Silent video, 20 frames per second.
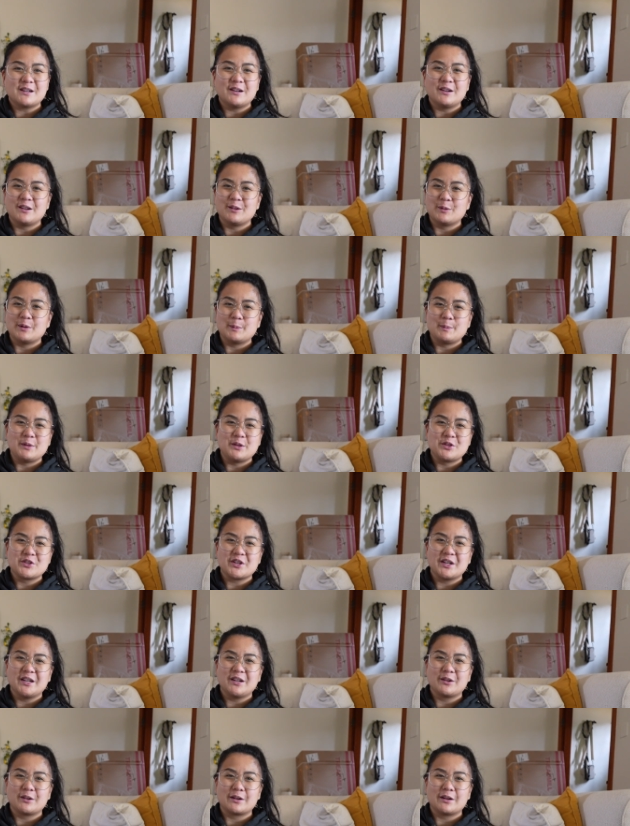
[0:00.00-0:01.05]
on
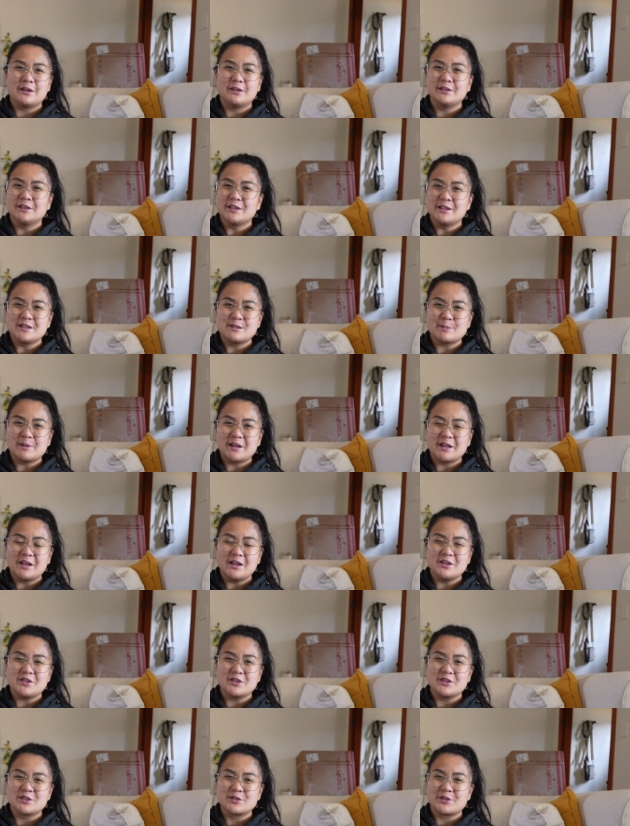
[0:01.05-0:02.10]
Wellbutrin or all of these
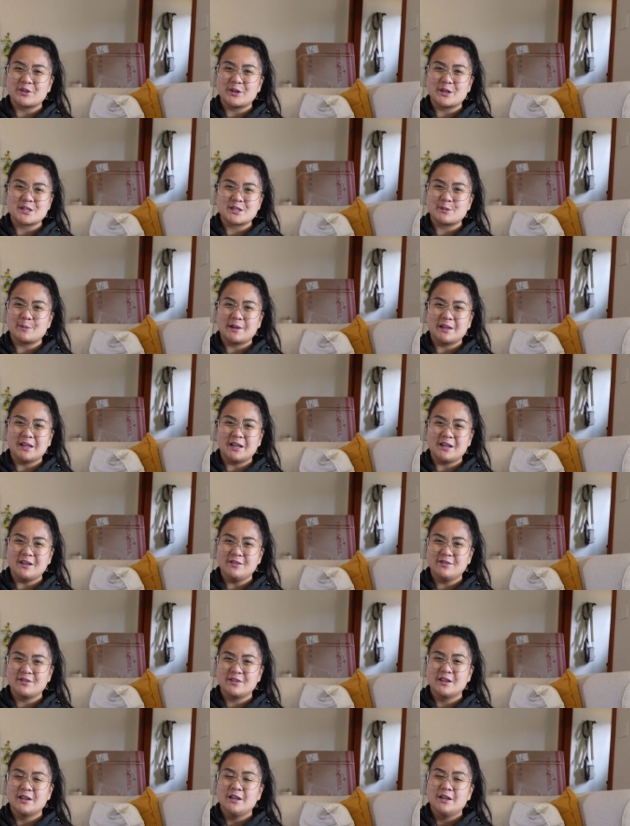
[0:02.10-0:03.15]
medications for the rest of my
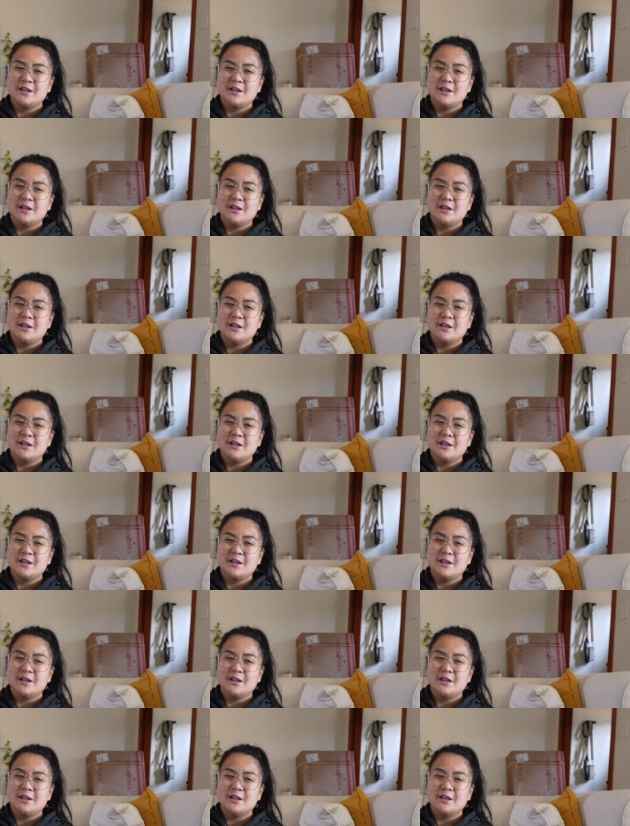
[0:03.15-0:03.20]
life.